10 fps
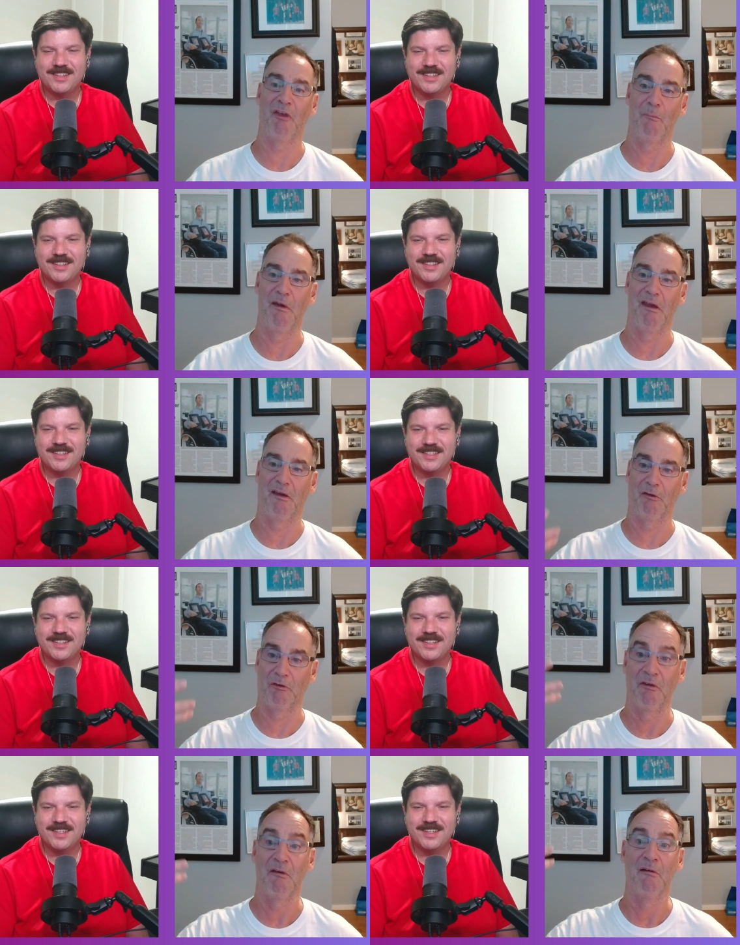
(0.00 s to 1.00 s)
Speaker 1: that make
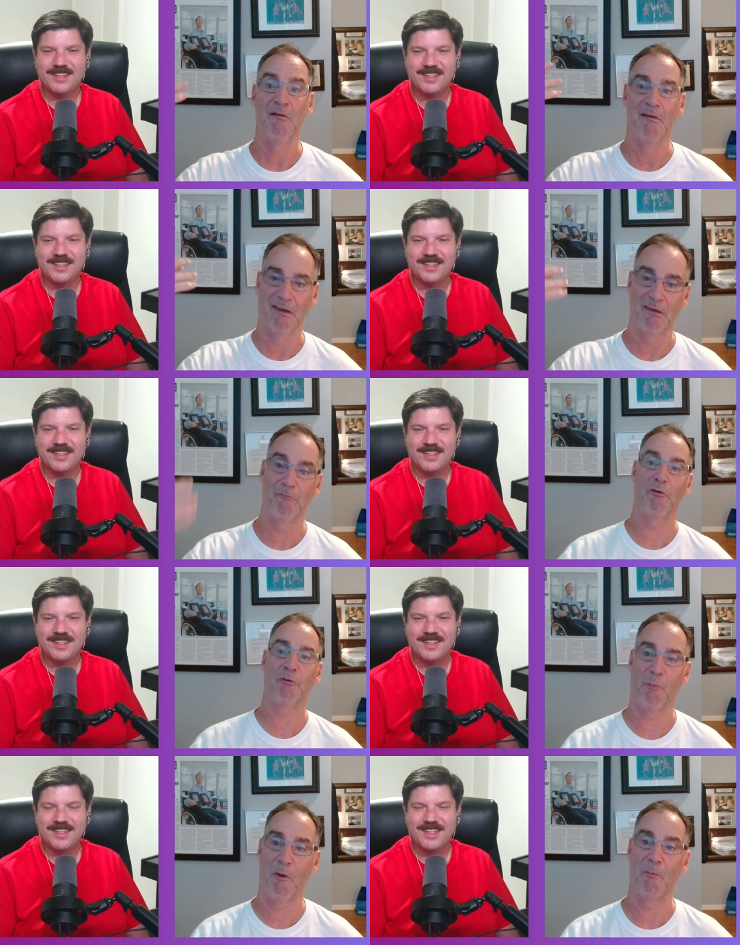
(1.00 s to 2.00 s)
us give
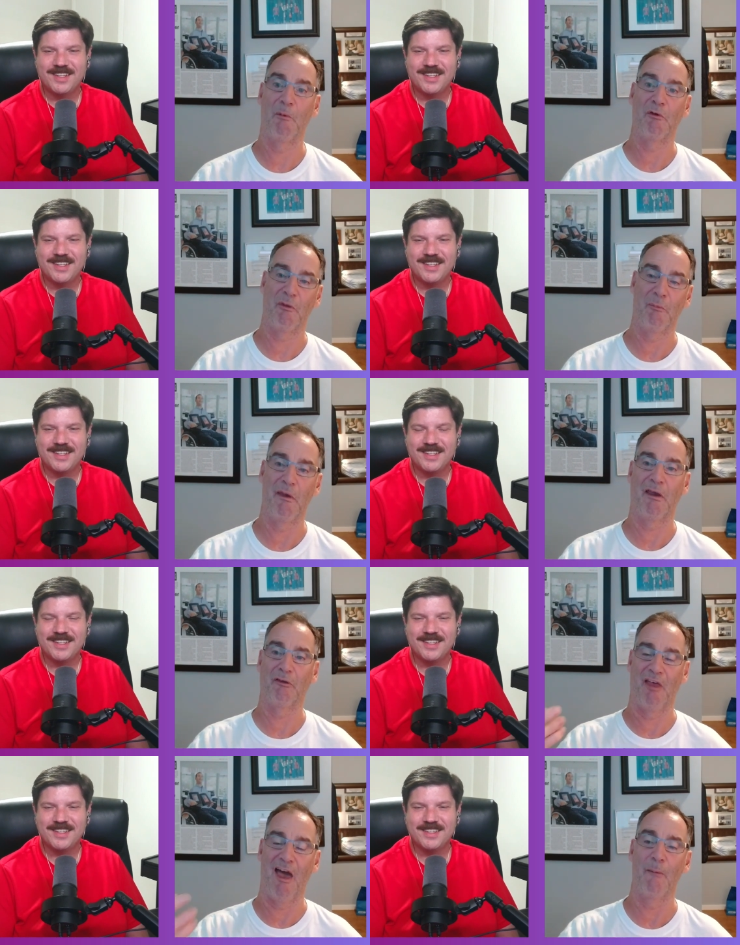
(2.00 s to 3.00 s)
us purpose and make
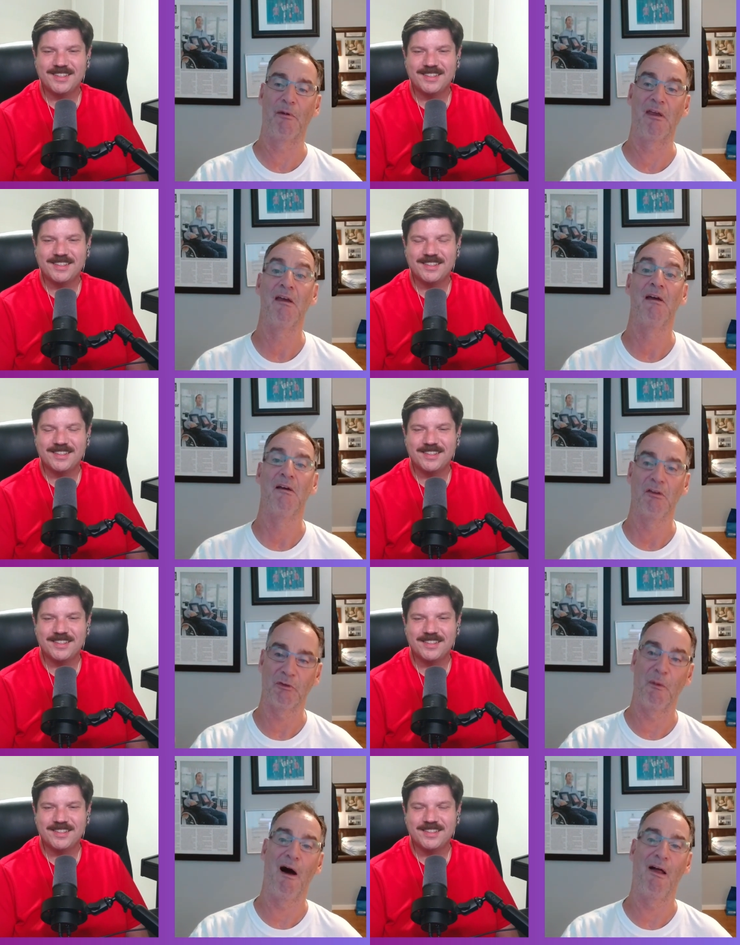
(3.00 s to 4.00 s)
us happy,
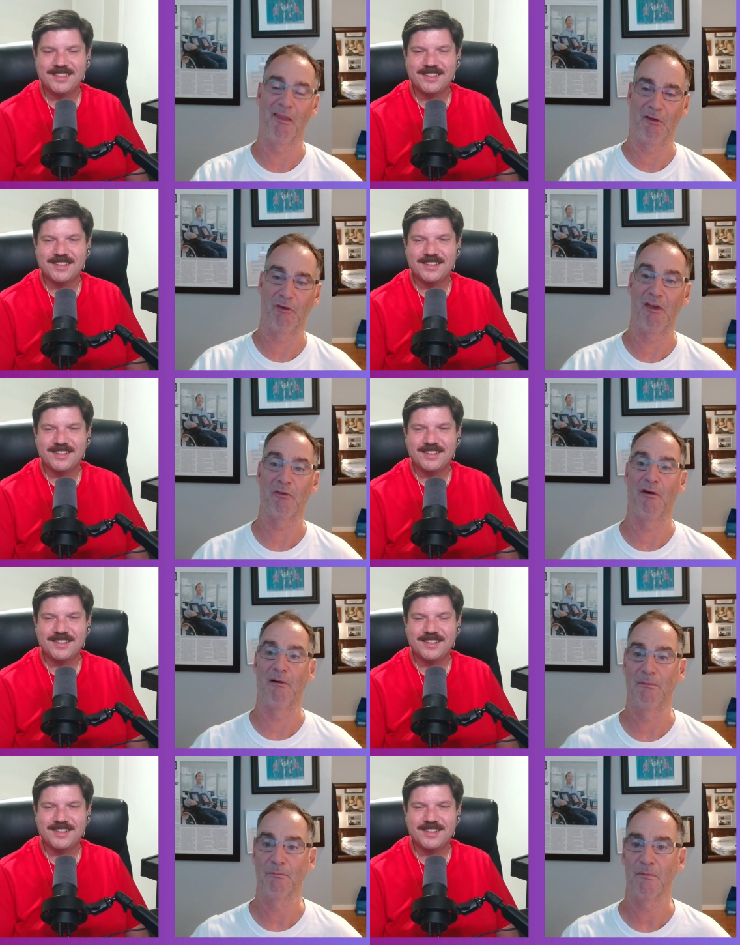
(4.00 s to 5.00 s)
smile,
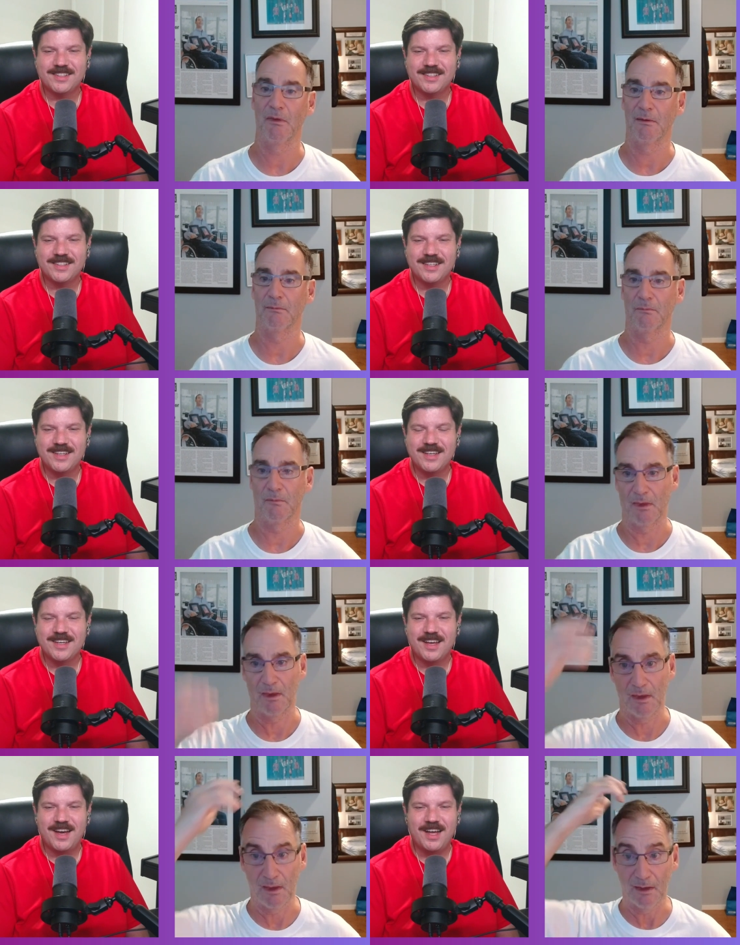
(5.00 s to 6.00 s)
etc.
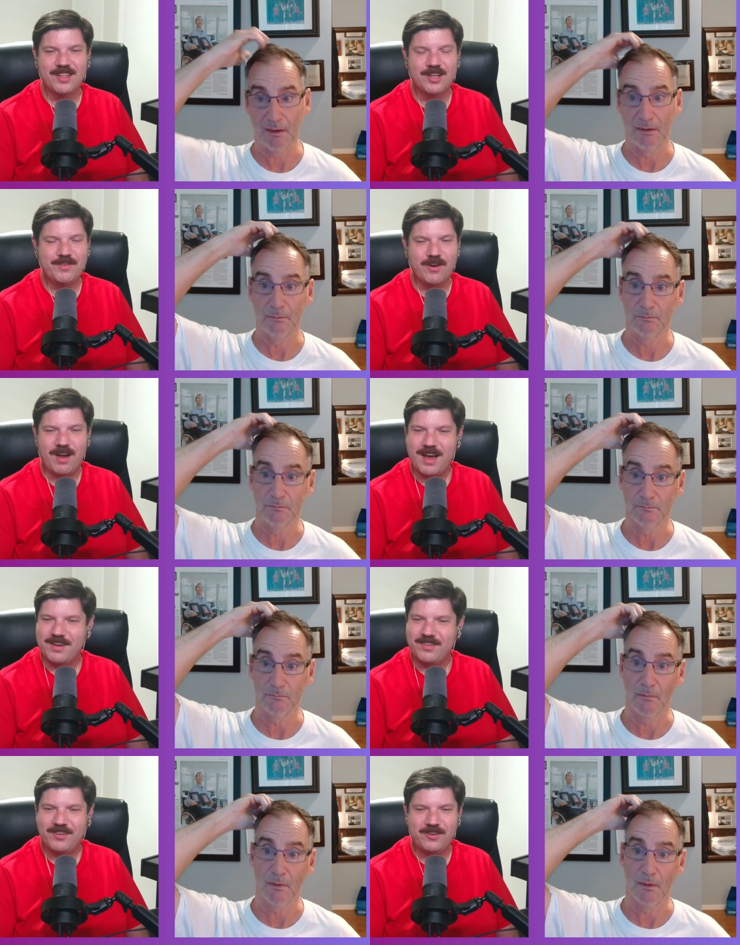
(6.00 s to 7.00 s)
I
Speaker 2: love your
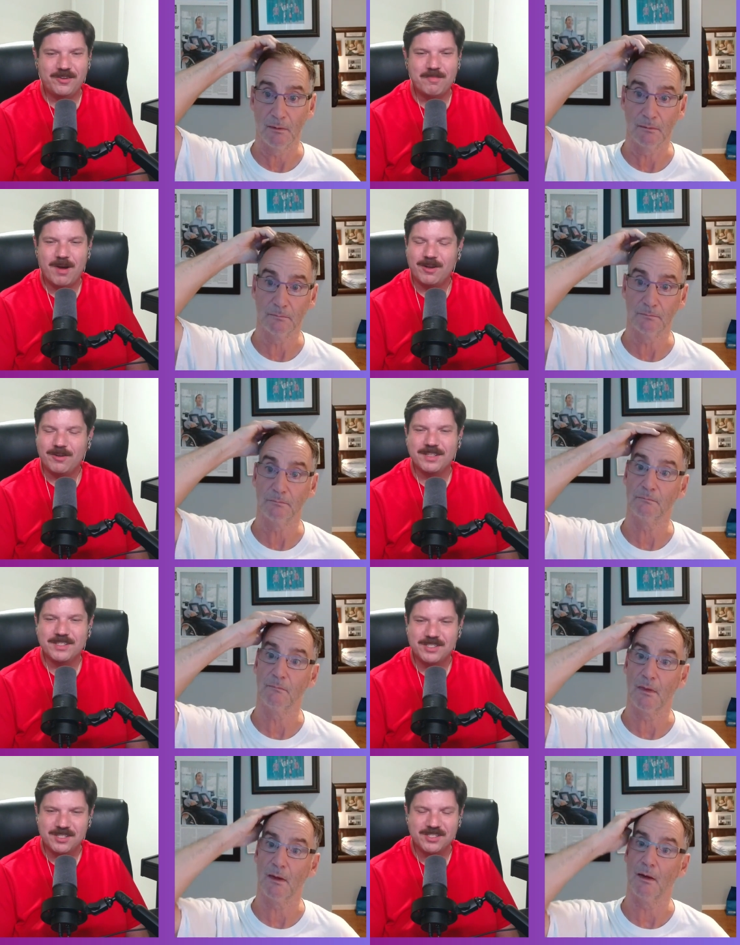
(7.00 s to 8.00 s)
attitude, Michael.
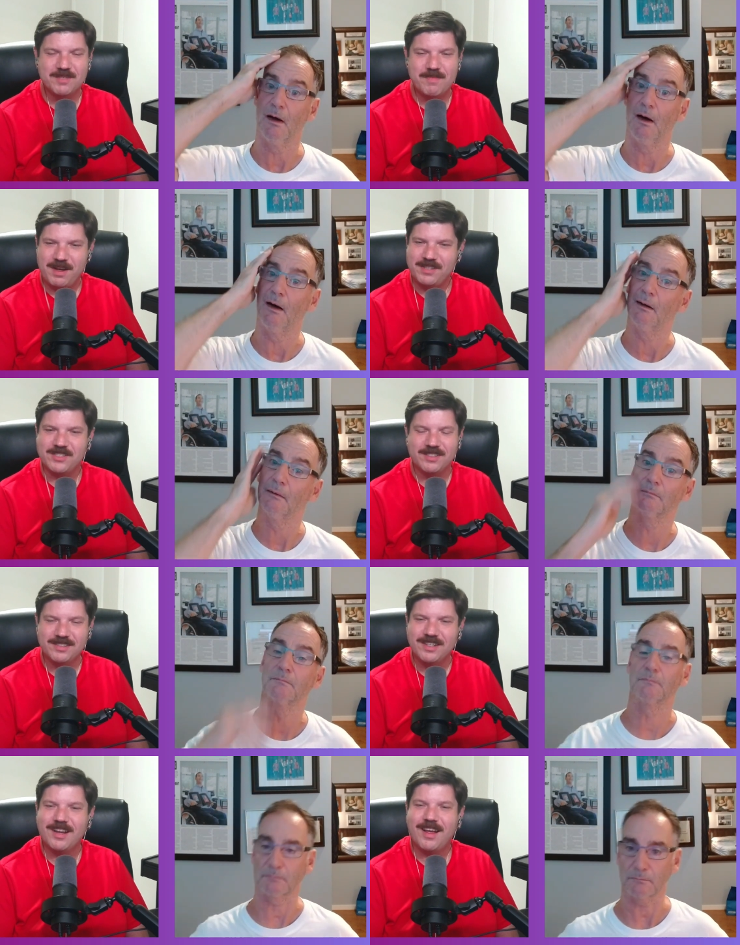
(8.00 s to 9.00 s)
It's just amazing.
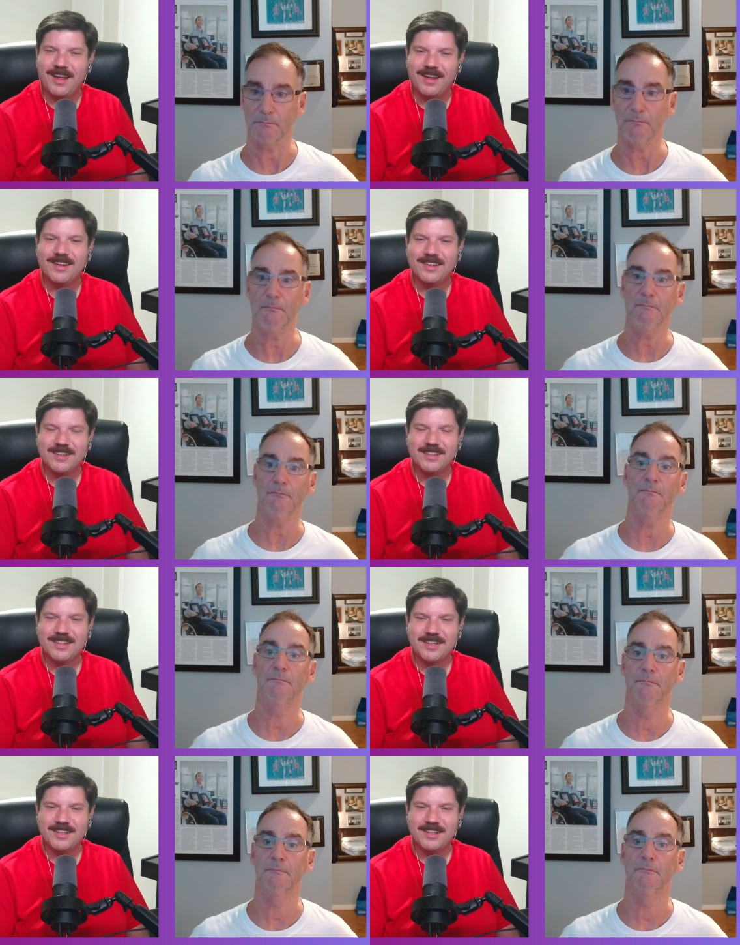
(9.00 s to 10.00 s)

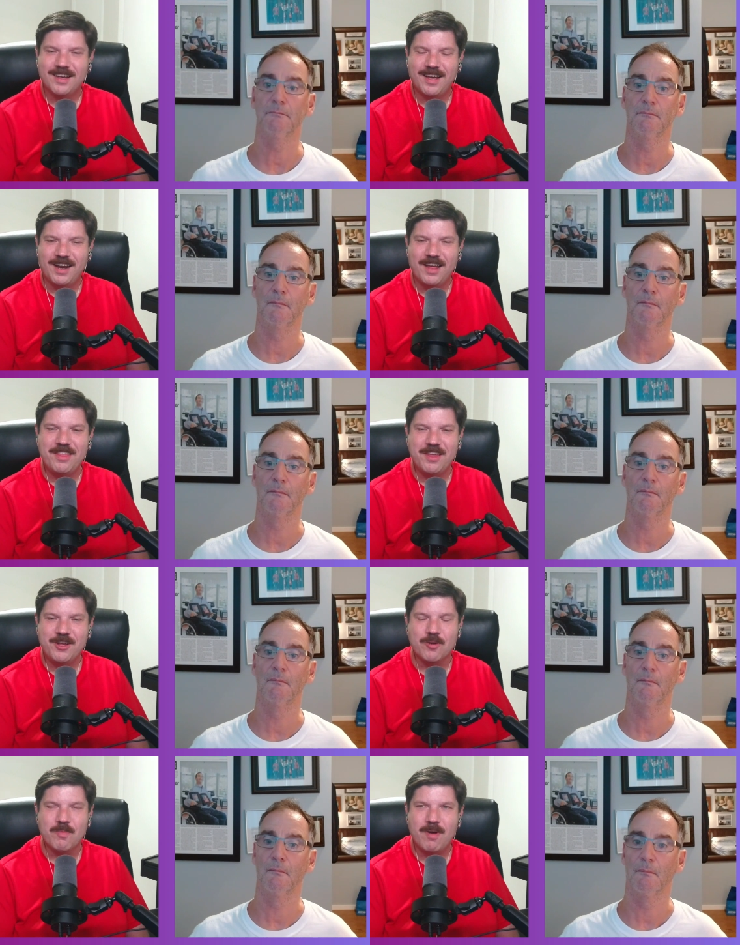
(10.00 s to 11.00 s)
And I
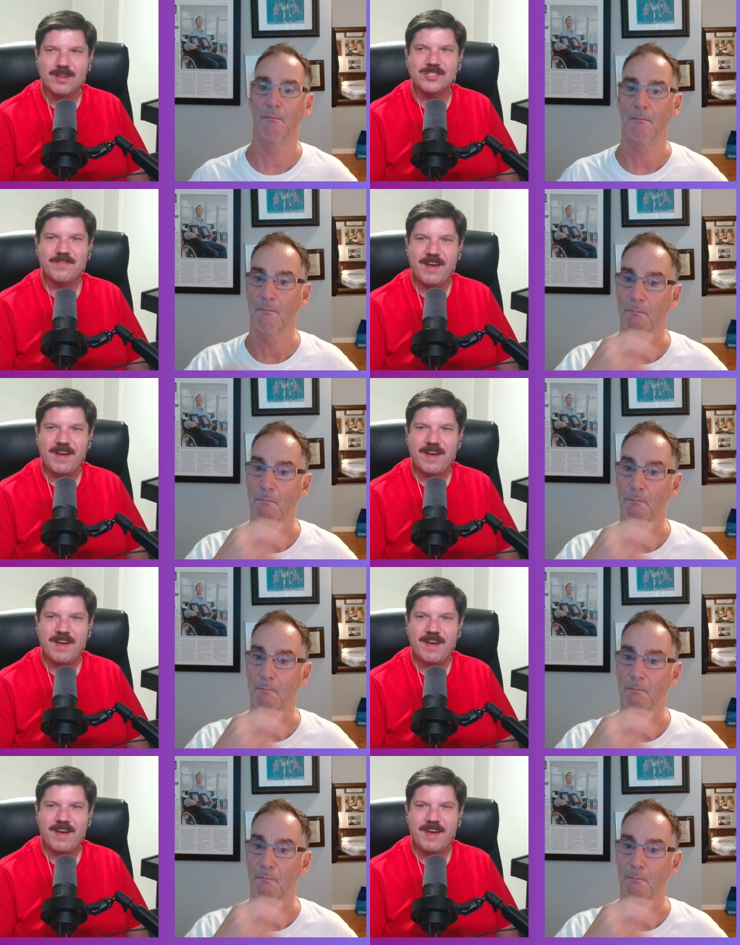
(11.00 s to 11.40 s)
think your positive